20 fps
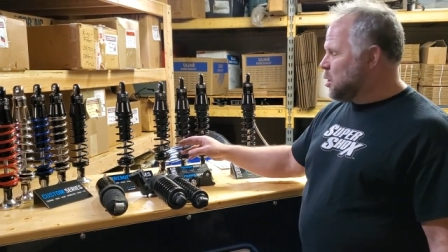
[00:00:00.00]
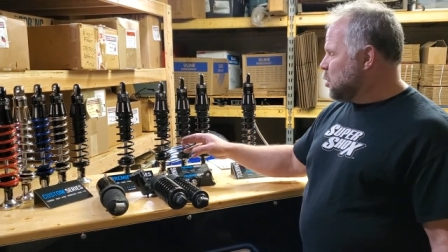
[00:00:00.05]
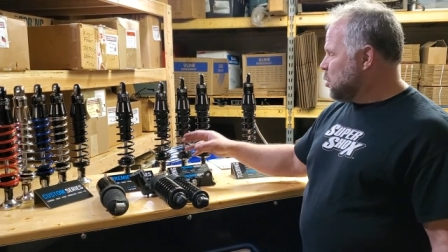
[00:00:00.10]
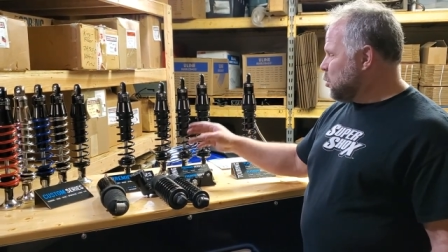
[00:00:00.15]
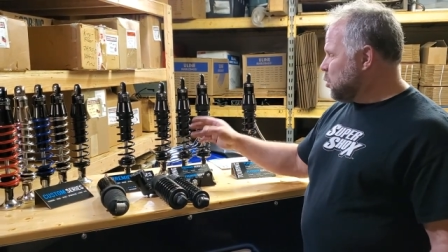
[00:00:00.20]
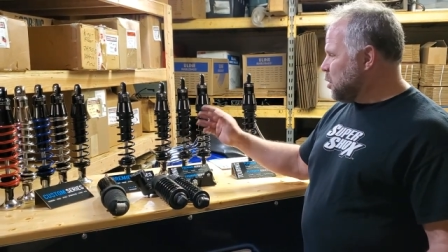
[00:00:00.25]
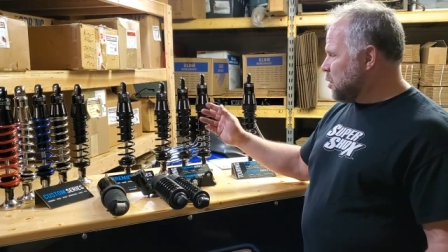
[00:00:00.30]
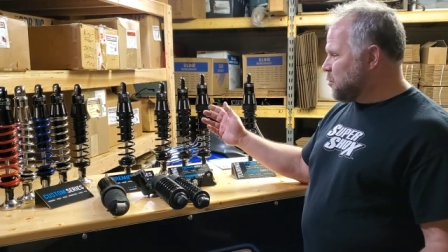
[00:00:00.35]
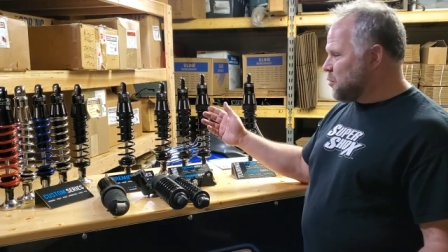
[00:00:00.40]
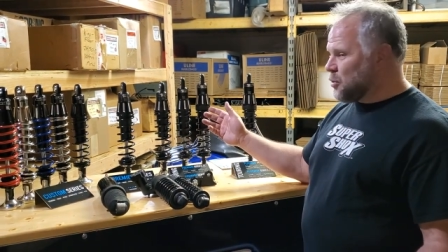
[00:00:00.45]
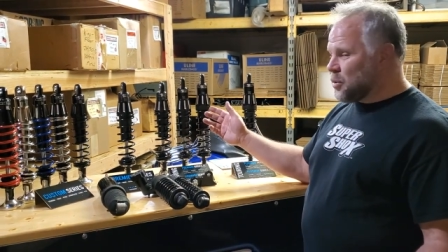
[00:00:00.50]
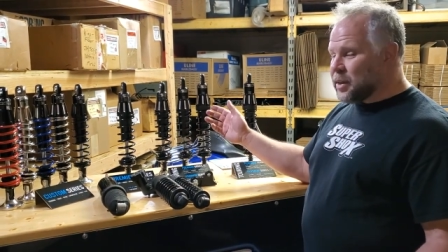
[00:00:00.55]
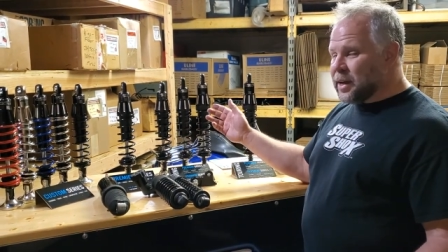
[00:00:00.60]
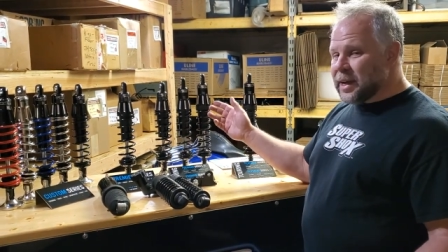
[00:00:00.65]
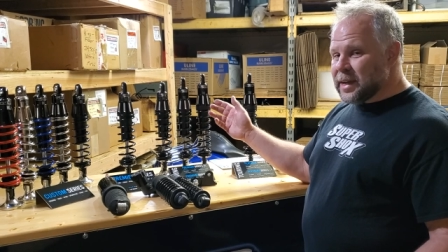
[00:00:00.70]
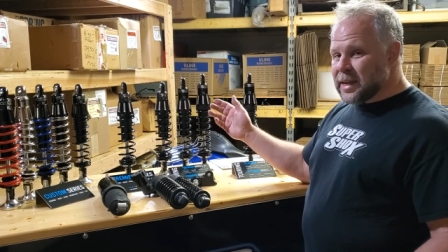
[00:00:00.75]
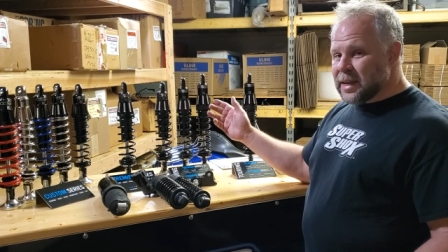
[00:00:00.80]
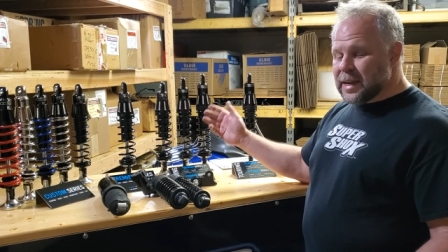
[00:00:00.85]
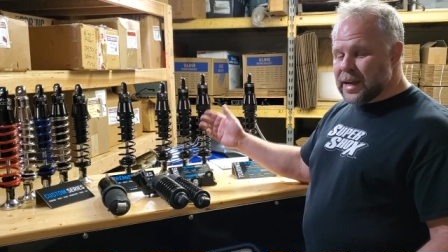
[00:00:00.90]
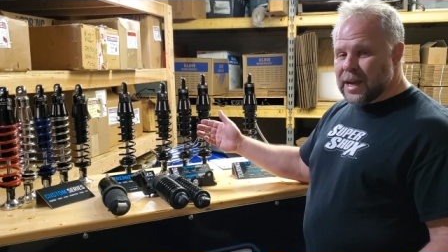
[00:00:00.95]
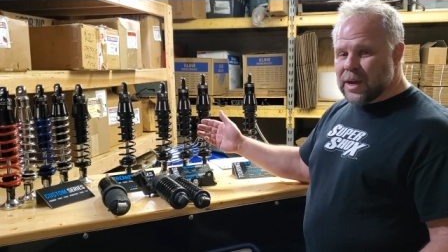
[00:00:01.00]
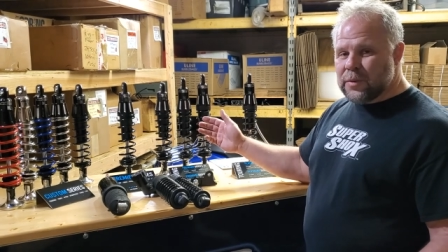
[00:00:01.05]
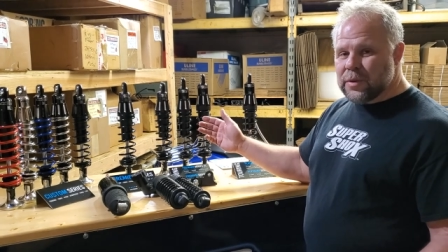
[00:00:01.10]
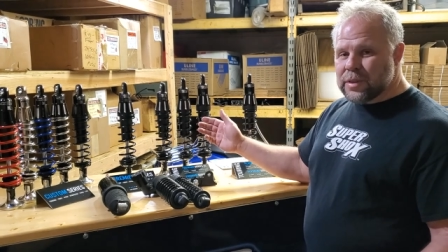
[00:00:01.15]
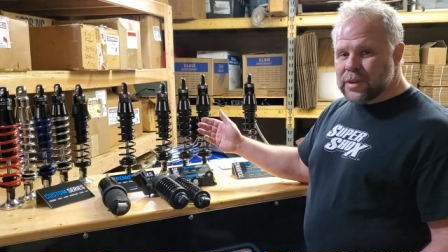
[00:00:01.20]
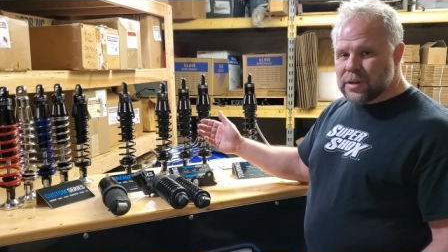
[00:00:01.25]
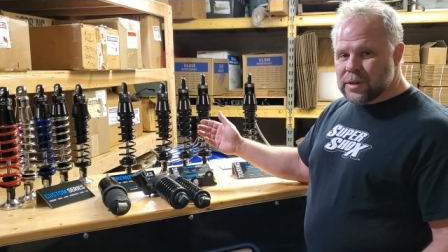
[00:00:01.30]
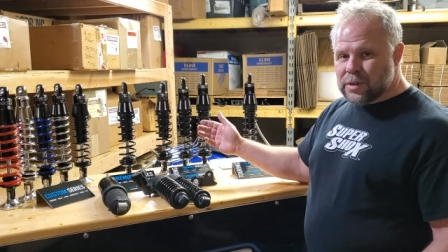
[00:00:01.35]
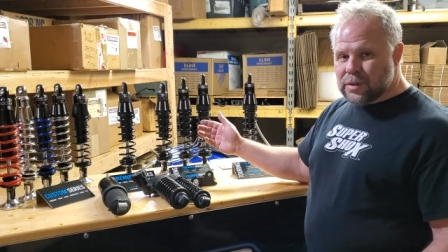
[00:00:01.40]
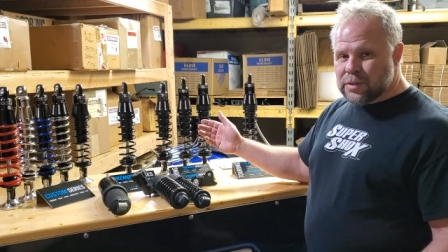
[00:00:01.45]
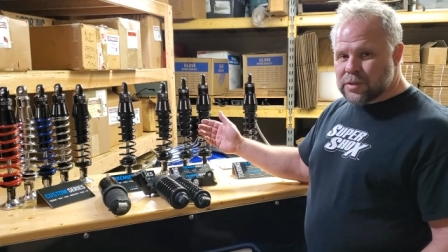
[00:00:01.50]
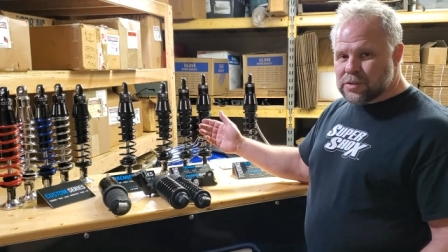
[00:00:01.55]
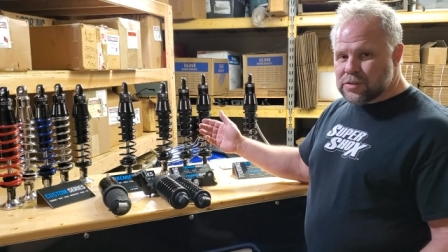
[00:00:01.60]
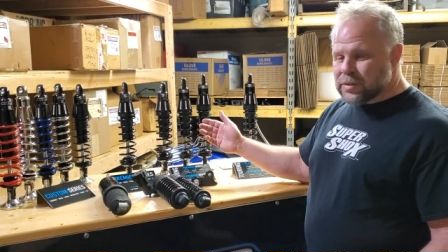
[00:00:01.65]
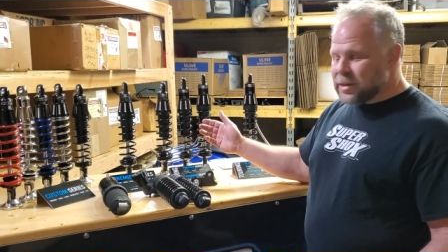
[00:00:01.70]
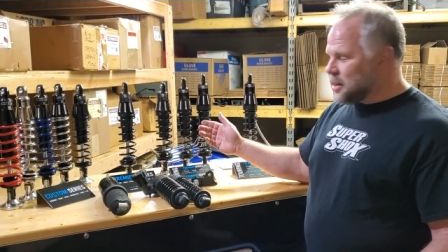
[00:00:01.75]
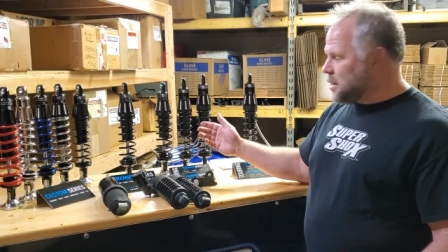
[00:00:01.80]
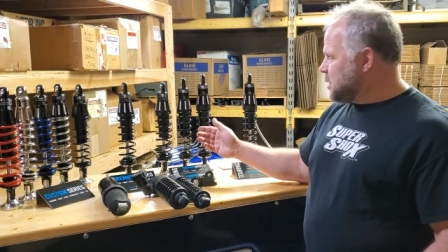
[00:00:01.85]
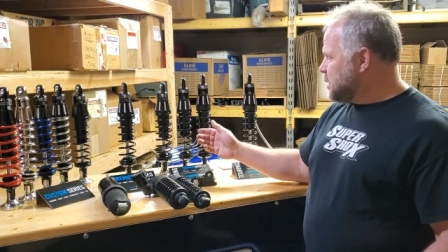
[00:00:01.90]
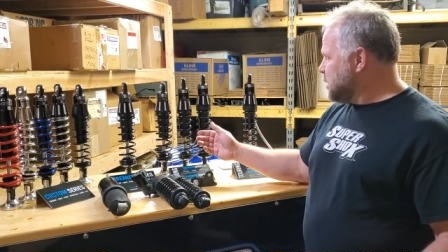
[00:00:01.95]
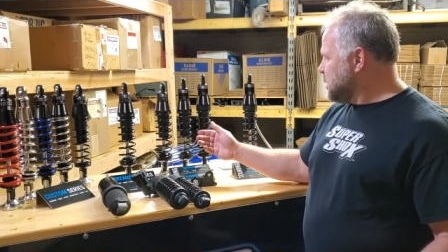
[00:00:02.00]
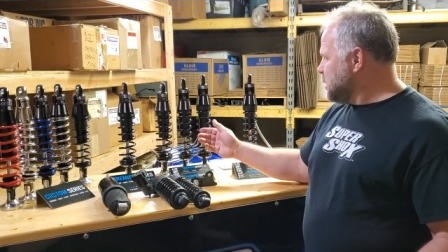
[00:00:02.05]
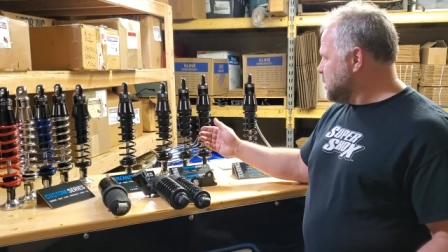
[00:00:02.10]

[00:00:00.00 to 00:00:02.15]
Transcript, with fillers: Or for like a guy with an ultra,